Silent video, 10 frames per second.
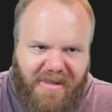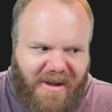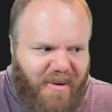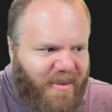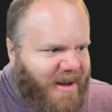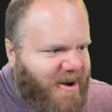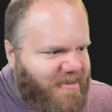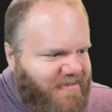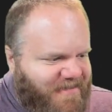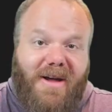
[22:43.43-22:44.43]
There we go.
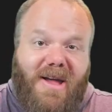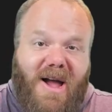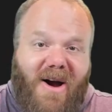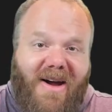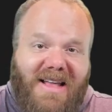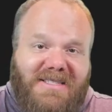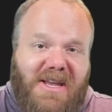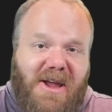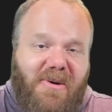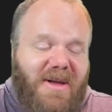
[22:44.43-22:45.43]
All right, so
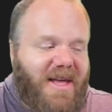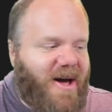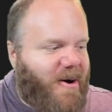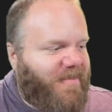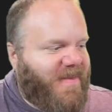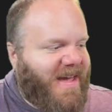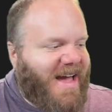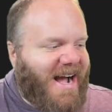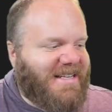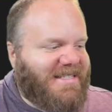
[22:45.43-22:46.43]
here we go.
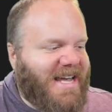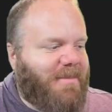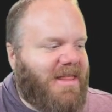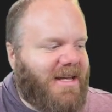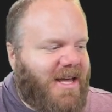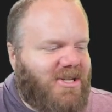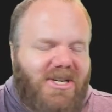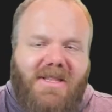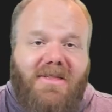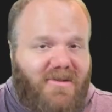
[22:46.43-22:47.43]
I can see I'm in the
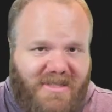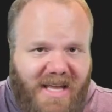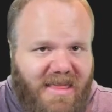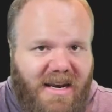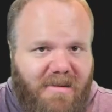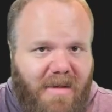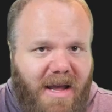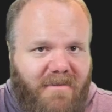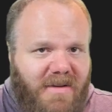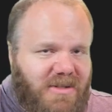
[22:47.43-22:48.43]
kitchen, there's nothing in my
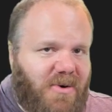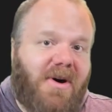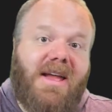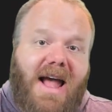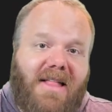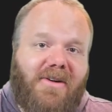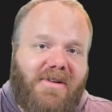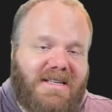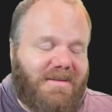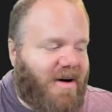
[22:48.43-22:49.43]
inventory, and there
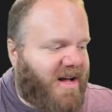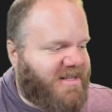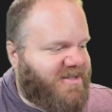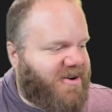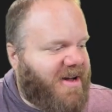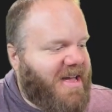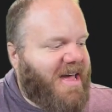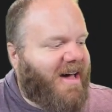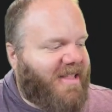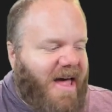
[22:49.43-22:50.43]
is a monster.
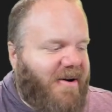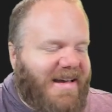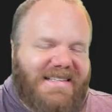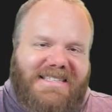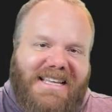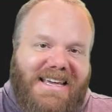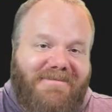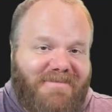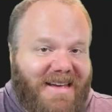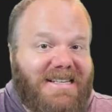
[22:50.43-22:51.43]
Hilariously,
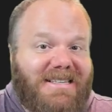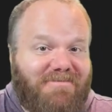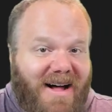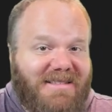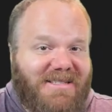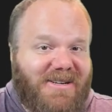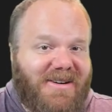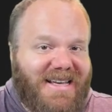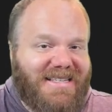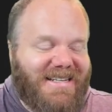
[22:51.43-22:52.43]
because the monster
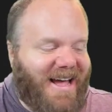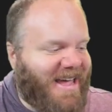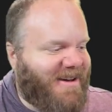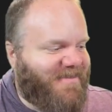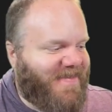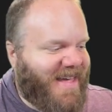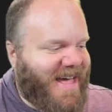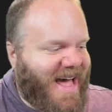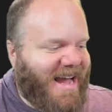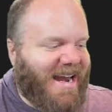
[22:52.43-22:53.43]
is an item,
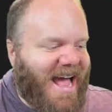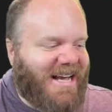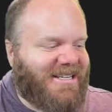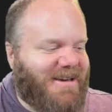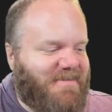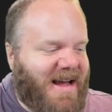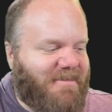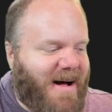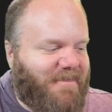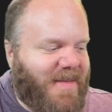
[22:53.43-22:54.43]
I can actually pick him
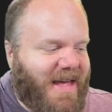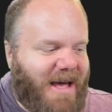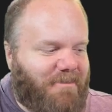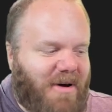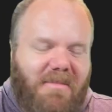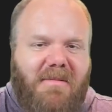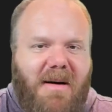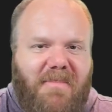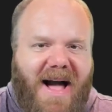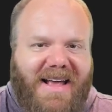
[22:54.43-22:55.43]
up and put him in my
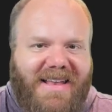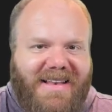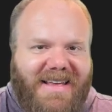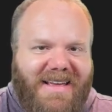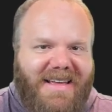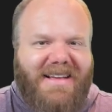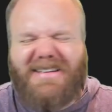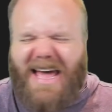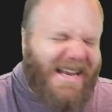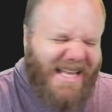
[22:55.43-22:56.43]
pocket.
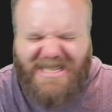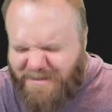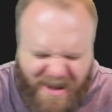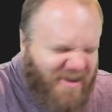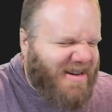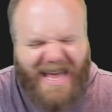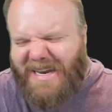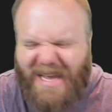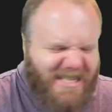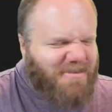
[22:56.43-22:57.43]
Gotta catch 'em all, gotta
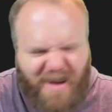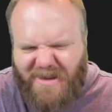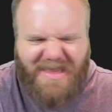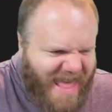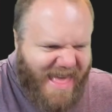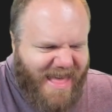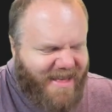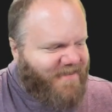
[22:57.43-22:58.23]
catch 'em all, yeah.